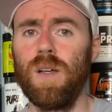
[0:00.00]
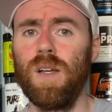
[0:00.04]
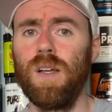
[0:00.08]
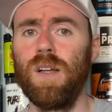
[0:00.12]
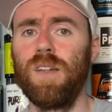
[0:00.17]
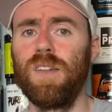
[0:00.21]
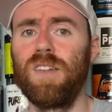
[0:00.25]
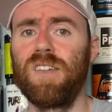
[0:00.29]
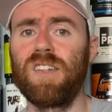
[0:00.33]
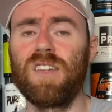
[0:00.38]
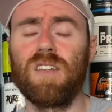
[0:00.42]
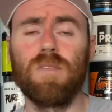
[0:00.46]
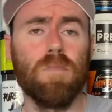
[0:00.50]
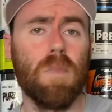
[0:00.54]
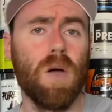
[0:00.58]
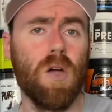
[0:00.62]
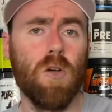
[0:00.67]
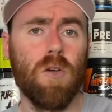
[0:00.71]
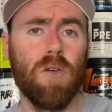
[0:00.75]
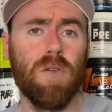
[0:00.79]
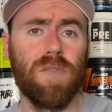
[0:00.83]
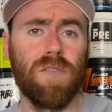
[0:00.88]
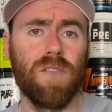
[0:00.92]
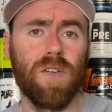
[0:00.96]

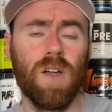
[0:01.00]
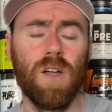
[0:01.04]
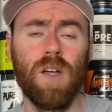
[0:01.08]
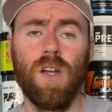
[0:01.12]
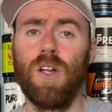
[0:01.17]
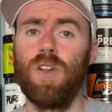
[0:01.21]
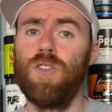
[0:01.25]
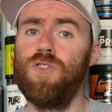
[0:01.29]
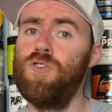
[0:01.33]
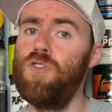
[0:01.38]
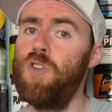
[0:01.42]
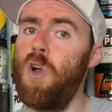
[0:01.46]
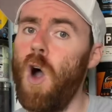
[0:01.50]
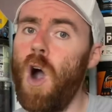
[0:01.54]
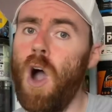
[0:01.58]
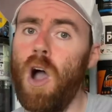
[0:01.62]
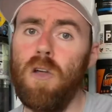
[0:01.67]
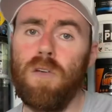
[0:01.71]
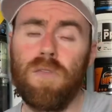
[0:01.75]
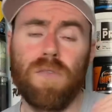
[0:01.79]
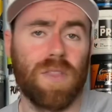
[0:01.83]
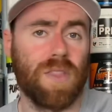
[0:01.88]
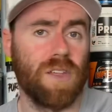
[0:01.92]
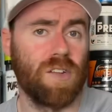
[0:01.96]
smooth, not
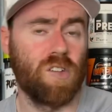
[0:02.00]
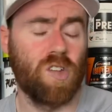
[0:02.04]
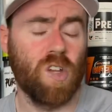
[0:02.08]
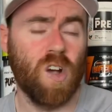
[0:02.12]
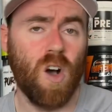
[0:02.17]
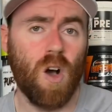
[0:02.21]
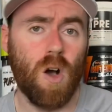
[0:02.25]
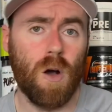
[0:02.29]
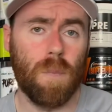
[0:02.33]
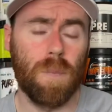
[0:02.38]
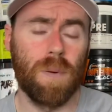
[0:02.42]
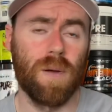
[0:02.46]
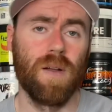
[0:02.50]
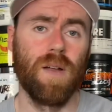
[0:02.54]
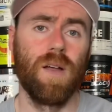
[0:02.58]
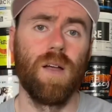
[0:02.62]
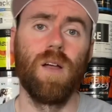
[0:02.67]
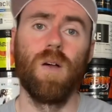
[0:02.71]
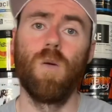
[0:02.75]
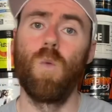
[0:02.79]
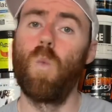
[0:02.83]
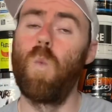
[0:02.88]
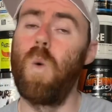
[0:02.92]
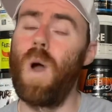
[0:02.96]
over the top,
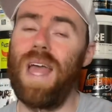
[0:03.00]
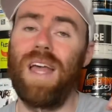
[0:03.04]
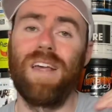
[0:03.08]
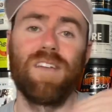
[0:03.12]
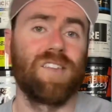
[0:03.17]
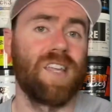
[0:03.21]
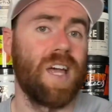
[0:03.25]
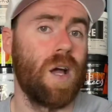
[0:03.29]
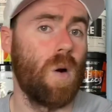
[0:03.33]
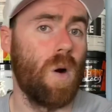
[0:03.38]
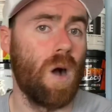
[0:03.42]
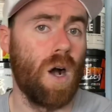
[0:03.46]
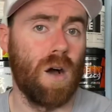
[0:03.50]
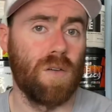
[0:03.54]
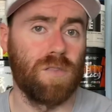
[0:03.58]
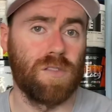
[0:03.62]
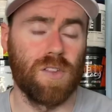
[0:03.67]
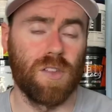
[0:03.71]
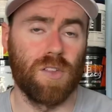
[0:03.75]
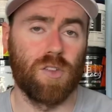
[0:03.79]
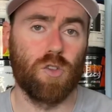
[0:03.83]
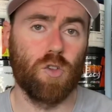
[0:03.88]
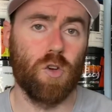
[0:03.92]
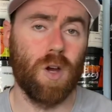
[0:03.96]
wears out after
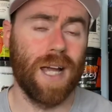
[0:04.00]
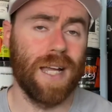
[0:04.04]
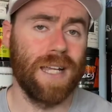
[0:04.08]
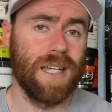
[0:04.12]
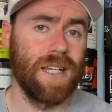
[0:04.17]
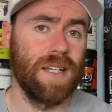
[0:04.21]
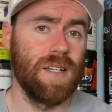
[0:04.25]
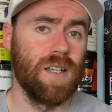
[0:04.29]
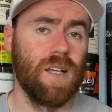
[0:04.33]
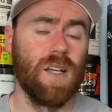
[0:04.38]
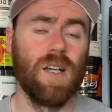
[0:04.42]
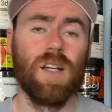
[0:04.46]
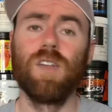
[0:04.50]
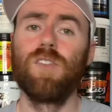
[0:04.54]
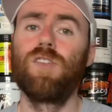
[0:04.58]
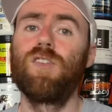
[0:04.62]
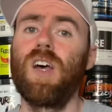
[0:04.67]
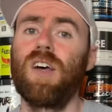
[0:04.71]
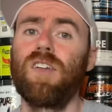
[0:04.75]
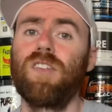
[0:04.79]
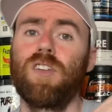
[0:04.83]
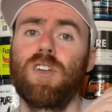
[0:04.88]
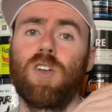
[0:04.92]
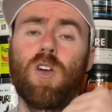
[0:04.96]
the training,
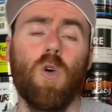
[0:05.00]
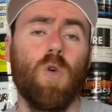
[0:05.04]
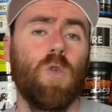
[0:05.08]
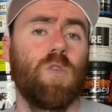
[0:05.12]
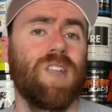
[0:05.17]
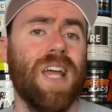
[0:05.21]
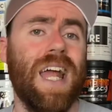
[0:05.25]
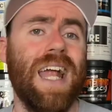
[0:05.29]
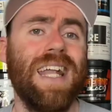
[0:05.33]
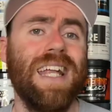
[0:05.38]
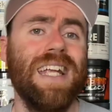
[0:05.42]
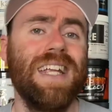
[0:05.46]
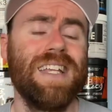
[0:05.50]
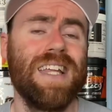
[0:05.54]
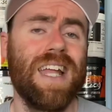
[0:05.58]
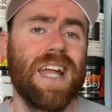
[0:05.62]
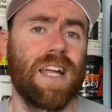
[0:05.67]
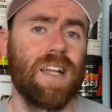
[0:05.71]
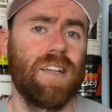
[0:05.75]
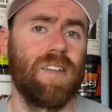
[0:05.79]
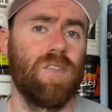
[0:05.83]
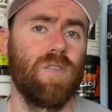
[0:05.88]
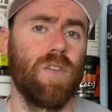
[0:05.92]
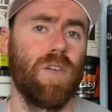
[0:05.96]
doesn't cause any
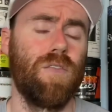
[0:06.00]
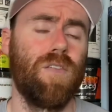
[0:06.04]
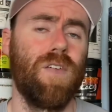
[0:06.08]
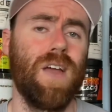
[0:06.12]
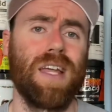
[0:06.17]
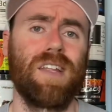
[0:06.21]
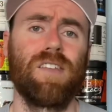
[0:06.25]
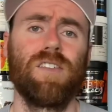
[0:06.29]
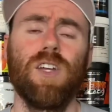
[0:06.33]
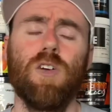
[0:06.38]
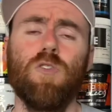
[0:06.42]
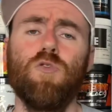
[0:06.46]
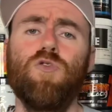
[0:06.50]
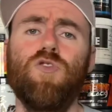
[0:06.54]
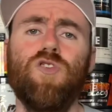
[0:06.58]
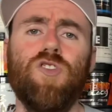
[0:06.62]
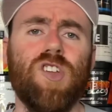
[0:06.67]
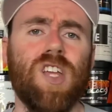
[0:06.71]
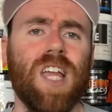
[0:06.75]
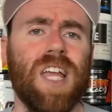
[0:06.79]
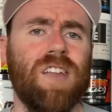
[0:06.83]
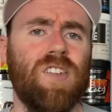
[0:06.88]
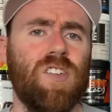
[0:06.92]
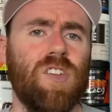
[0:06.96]
negative effects, no
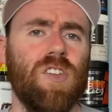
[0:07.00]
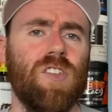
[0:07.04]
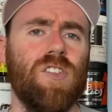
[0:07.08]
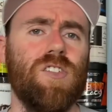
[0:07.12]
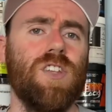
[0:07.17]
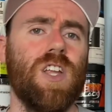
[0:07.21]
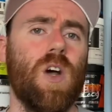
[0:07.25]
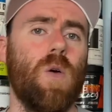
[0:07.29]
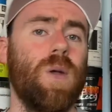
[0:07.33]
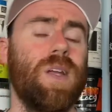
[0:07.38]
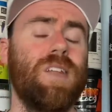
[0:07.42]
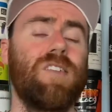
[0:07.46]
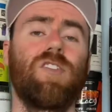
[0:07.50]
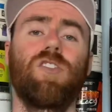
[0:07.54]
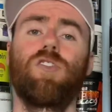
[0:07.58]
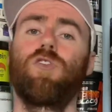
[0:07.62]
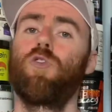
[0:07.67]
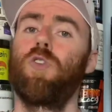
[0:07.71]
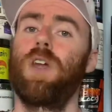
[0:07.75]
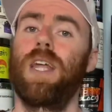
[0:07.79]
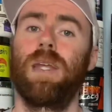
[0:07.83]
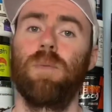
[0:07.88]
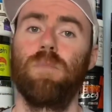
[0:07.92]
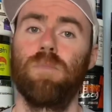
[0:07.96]
jitters, no
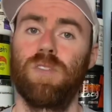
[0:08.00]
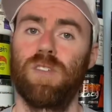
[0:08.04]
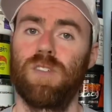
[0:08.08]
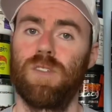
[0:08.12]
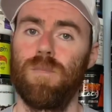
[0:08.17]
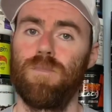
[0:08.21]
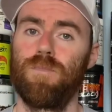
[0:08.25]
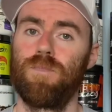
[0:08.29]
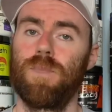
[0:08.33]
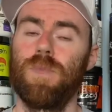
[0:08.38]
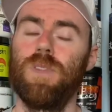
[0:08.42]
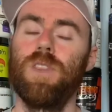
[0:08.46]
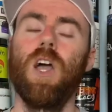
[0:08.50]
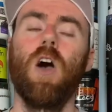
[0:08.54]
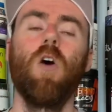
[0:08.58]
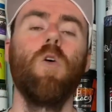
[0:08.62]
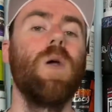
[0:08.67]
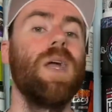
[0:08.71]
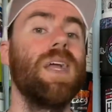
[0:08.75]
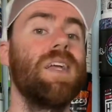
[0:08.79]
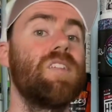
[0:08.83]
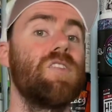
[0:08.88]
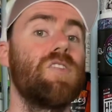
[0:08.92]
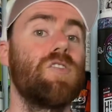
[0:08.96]
extremes. No
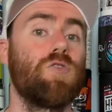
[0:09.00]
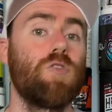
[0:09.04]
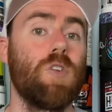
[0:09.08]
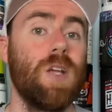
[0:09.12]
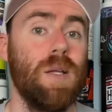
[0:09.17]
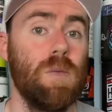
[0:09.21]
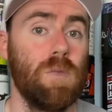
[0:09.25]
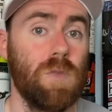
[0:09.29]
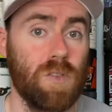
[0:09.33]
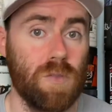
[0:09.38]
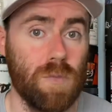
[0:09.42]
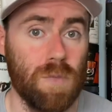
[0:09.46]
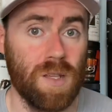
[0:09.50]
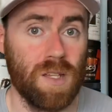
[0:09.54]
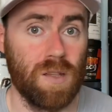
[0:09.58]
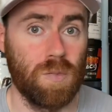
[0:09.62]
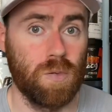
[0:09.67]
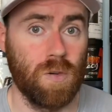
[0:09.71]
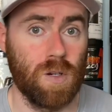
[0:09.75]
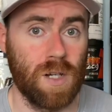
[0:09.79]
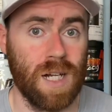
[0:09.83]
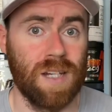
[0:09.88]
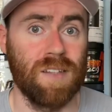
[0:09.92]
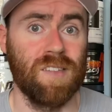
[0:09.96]
extremes from this
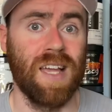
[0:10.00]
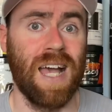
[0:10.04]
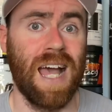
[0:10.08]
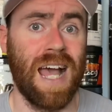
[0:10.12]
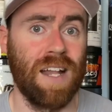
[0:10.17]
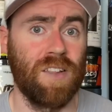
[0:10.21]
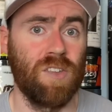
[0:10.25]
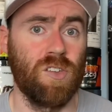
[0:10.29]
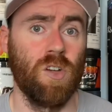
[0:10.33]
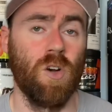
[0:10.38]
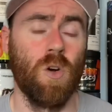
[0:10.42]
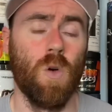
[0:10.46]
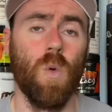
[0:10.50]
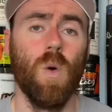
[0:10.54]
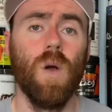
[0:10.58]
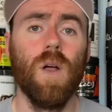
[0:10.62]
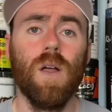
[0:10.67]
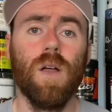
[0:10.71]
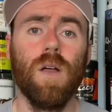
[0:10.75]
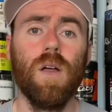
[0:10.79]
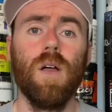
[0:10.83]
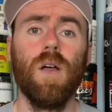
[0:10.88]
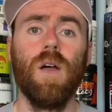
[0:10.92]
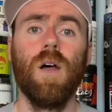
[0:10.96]
product at all.
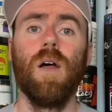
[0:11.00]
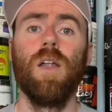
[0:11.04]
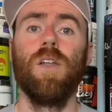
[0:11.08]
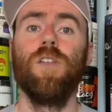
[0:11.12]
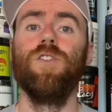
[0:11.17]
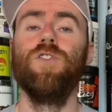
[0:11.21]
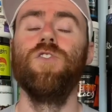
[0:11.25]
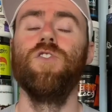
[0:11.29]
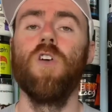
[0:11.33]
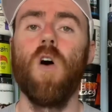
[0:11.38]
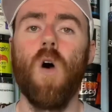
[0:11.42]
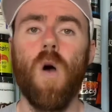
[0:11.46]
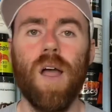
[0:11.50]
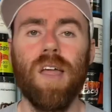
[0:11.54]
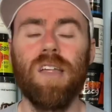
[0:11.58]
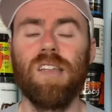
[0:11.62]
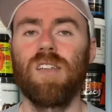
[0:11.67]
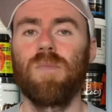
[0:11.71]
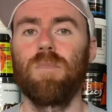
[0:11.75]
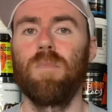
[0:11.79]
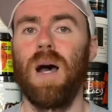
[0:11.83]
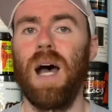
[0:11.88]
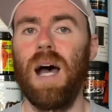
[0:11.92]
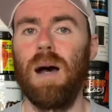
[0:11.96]
Nice
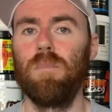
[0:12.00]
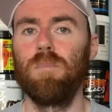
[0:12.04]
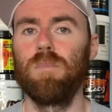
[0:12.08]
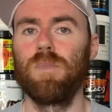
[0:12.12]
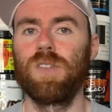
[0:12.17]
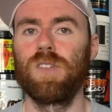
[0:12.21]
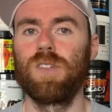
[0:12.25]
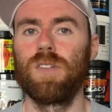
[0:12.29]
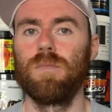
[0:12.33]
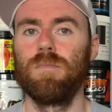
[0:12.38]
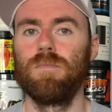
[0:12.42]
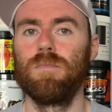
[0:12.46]
pumps,